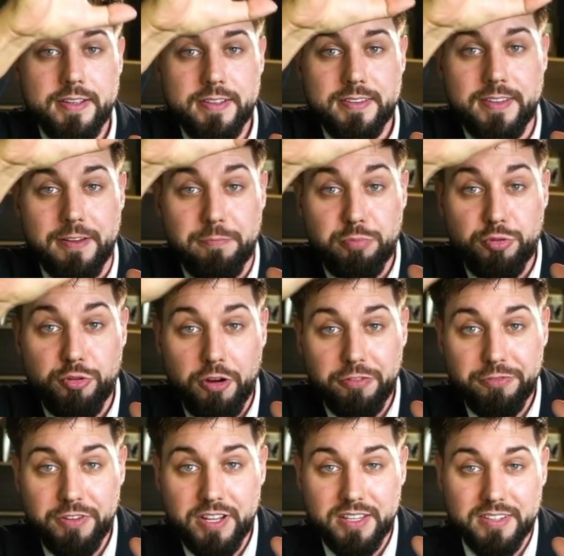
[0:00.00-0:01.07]
the
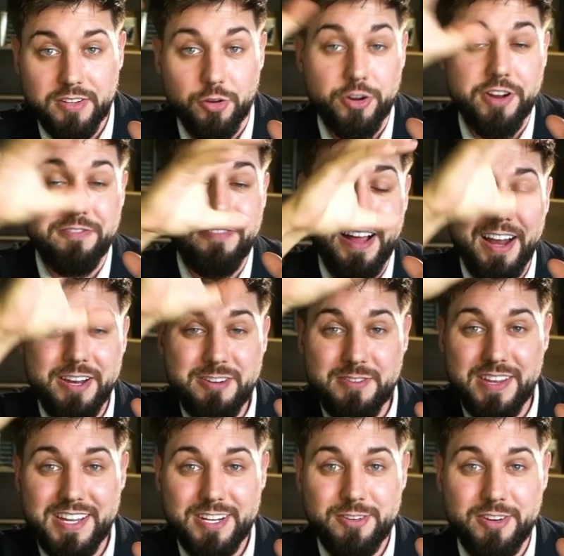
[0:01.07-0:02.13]
profit or the value
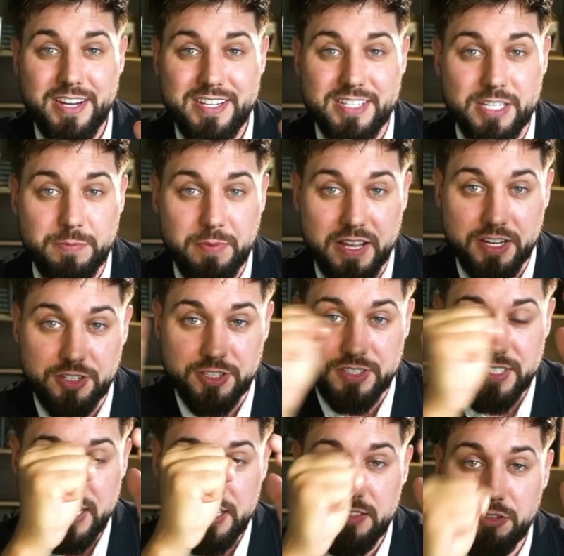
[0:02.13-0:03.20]
increase is being
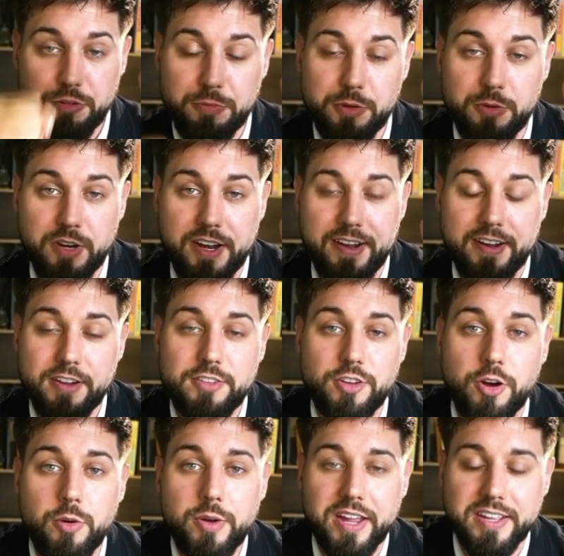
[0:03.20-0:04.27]
just distributed in the
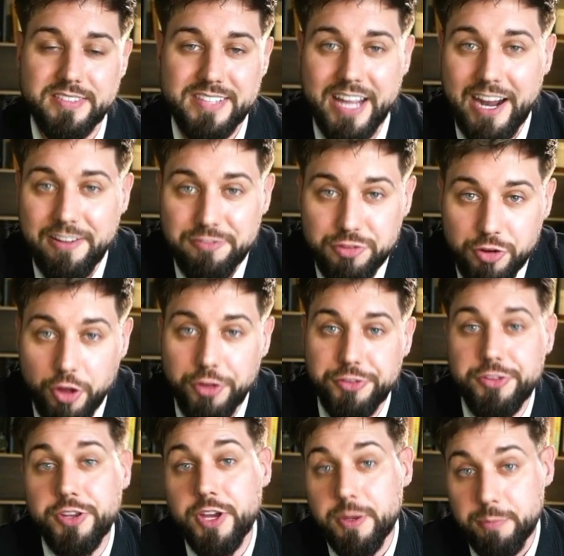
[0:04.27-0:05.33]
tokens that have
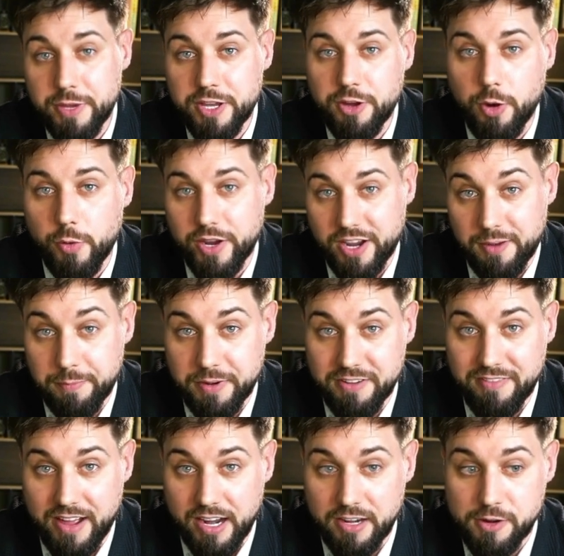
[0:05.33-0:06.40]
not been going up in
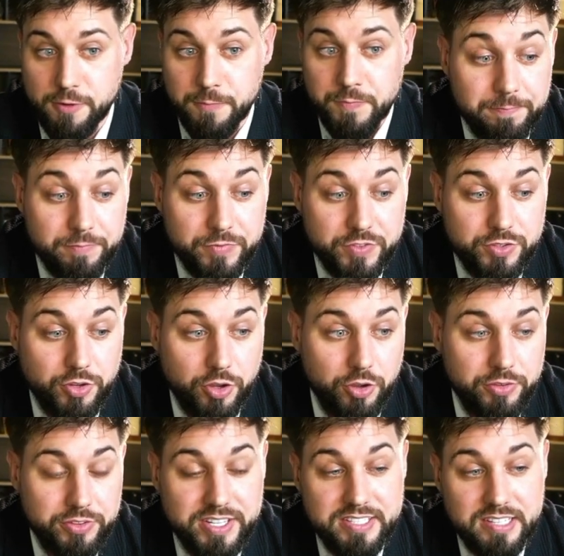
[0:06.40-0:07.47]
value.
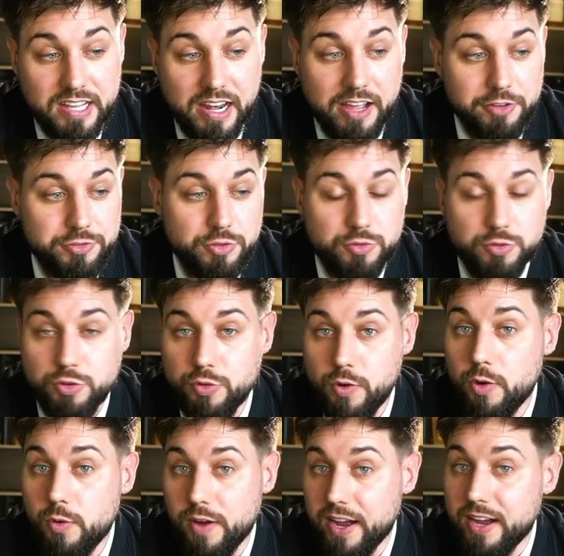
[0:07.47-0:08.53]
So this allows you to
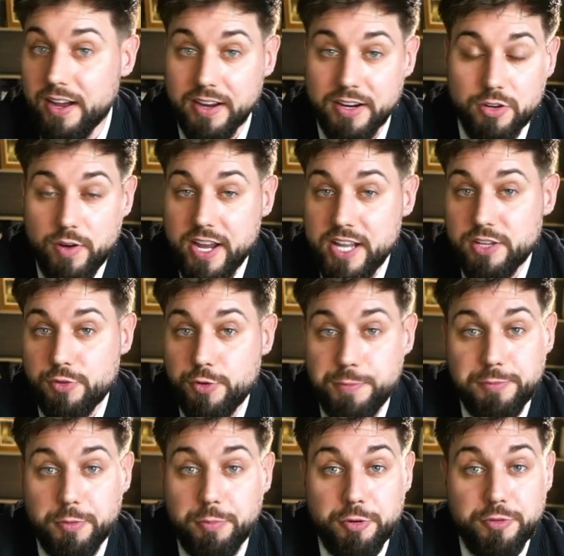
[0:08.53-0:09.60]
grow a great
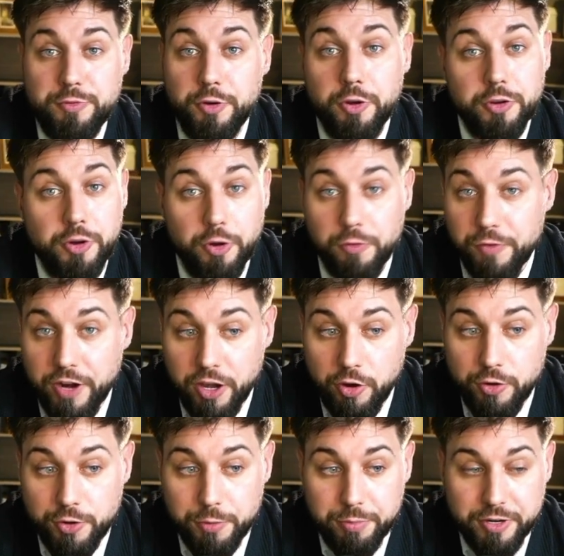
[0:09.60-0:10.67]
crypto portfolio over a
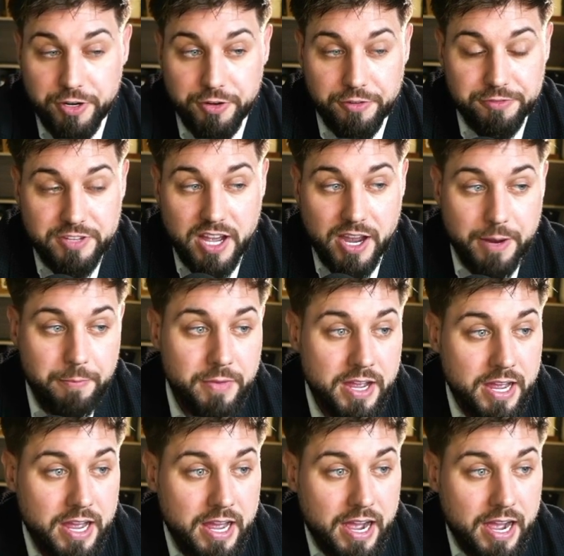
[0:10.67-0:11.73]
longer period of time.
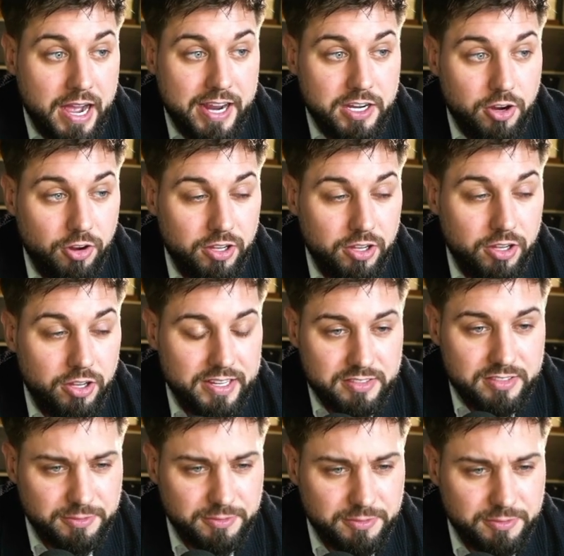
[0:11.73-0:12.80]
I call this,